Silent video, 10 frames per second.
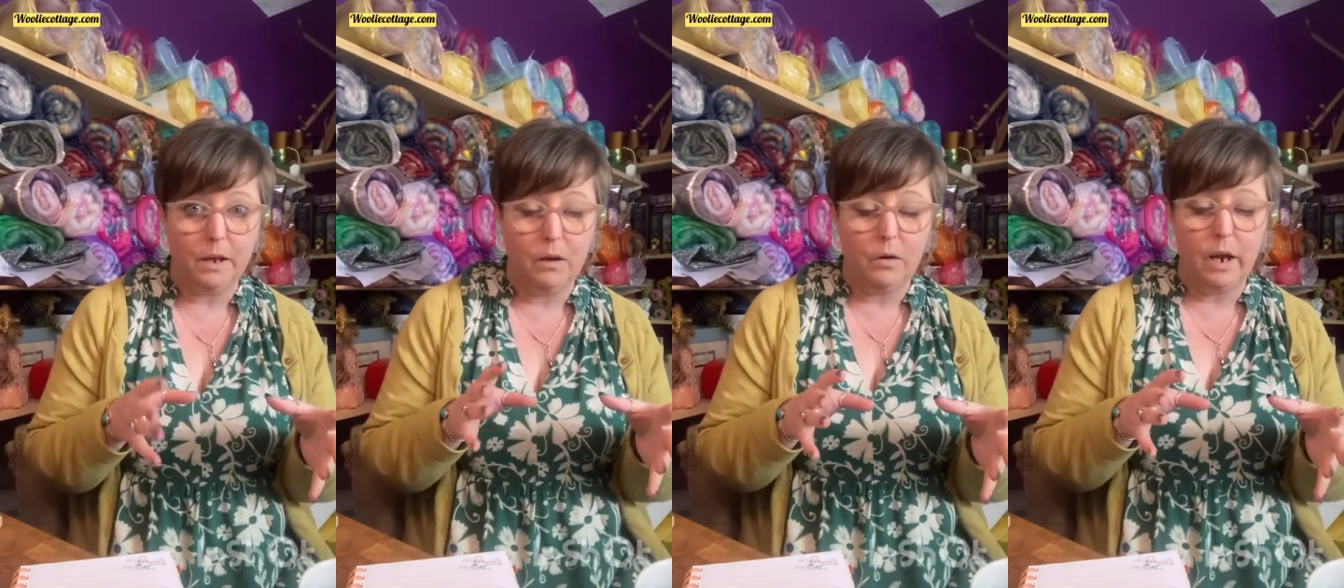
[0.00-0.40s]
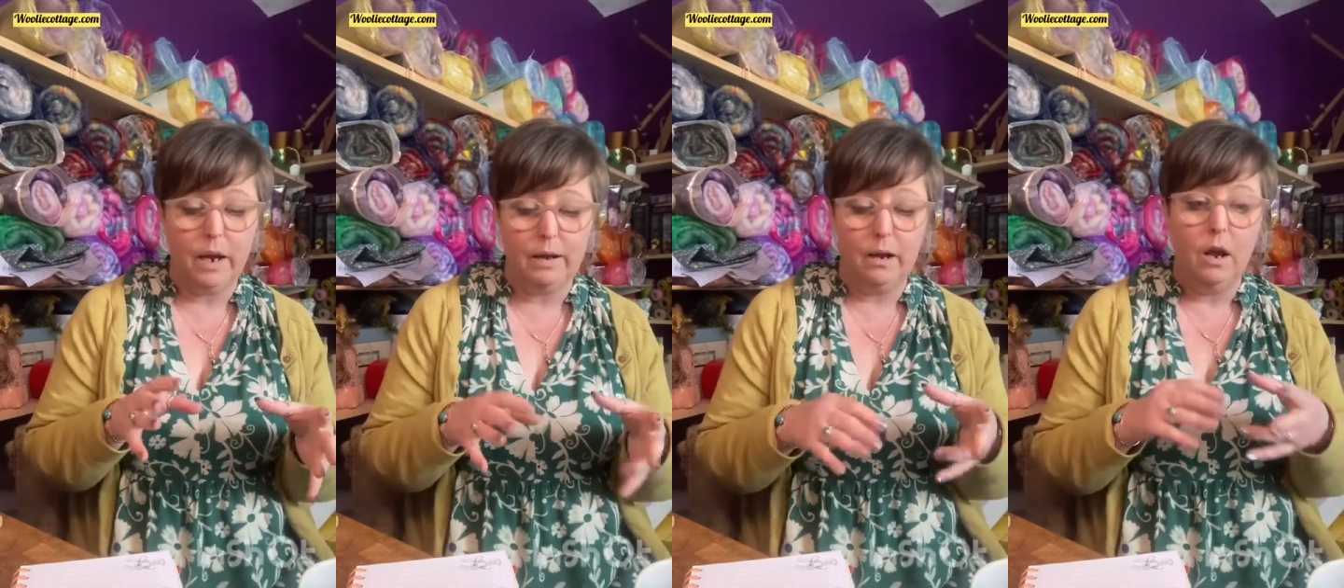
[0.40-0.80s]

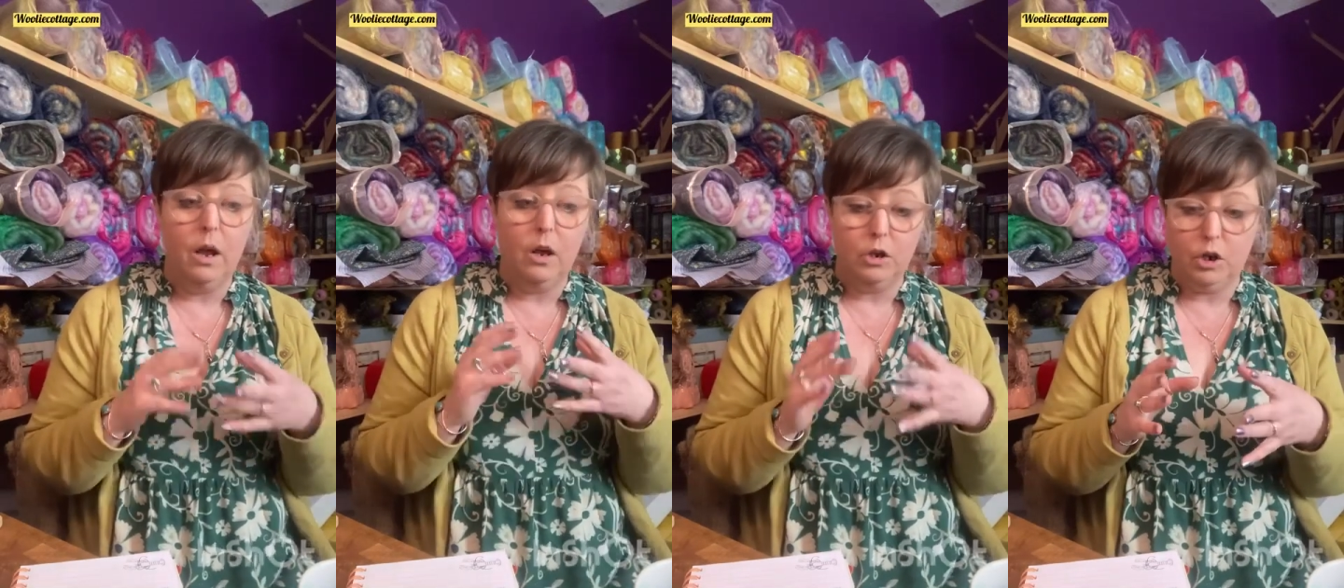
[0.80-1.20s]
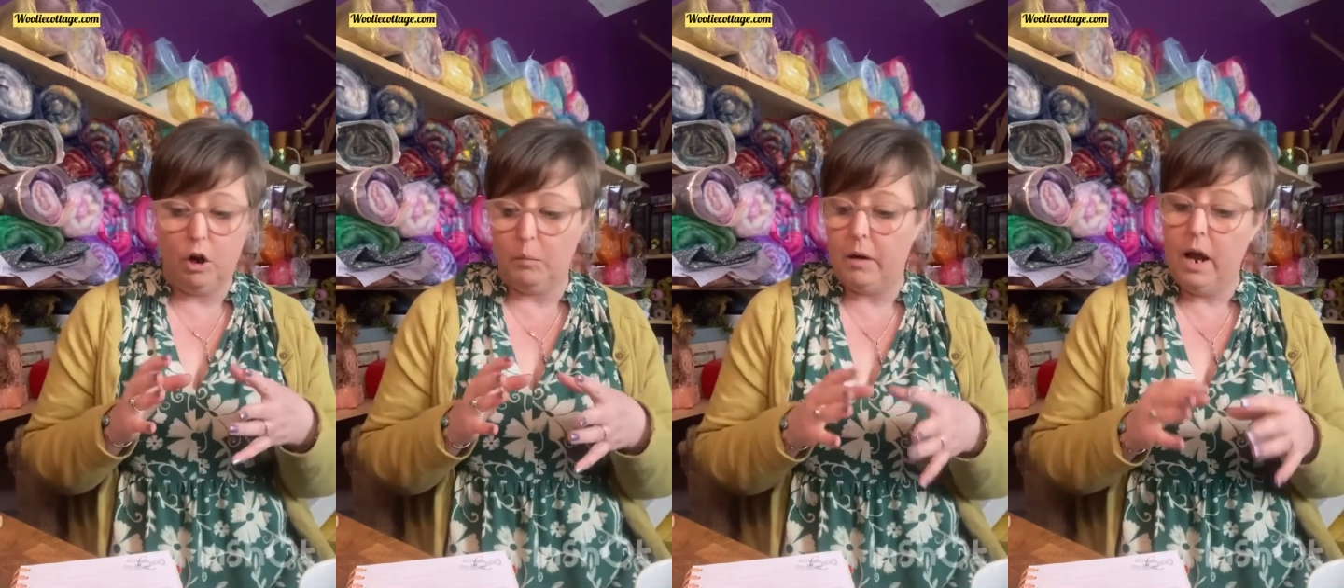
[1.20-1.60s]
Okay,
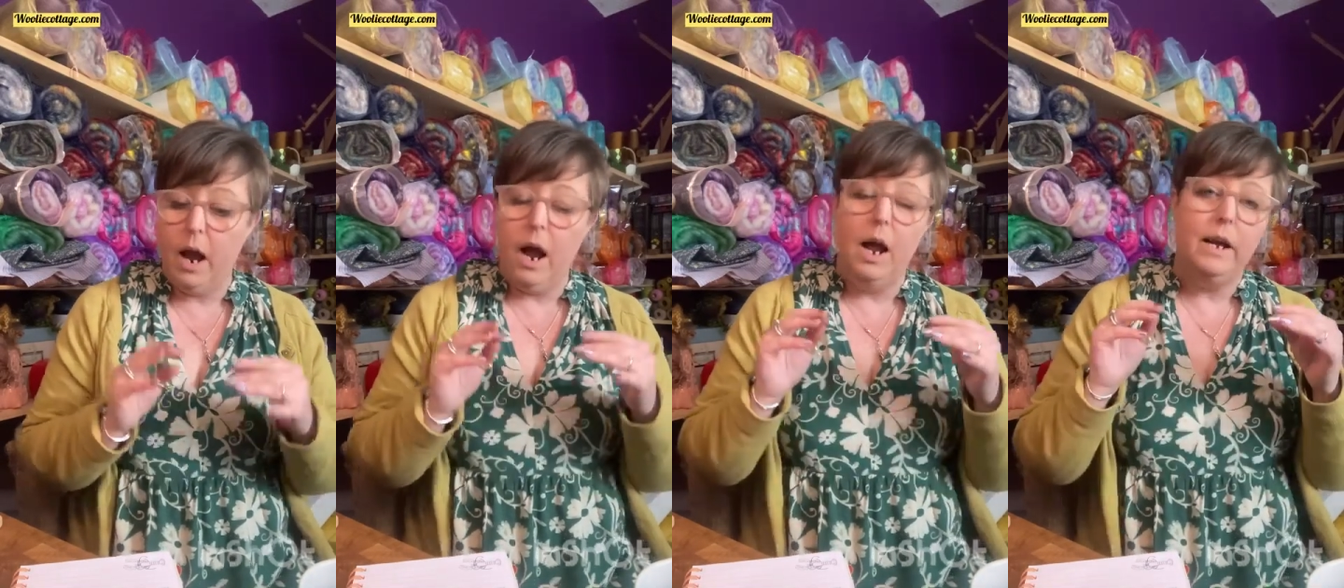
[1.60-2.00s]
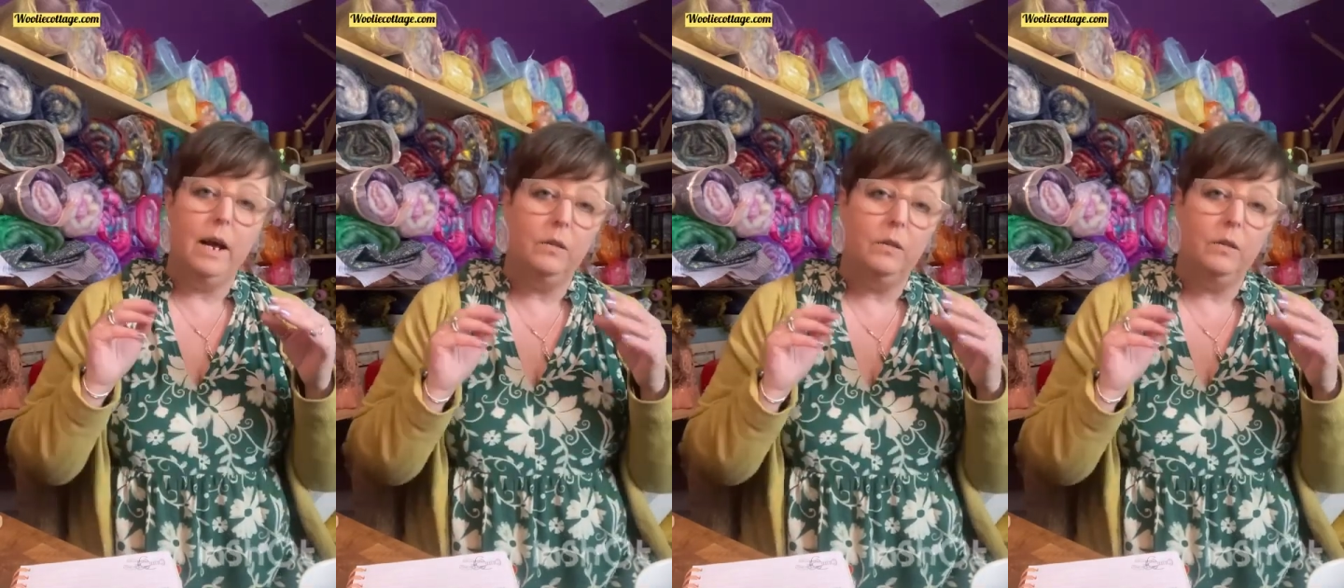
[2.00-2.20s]
top. Now,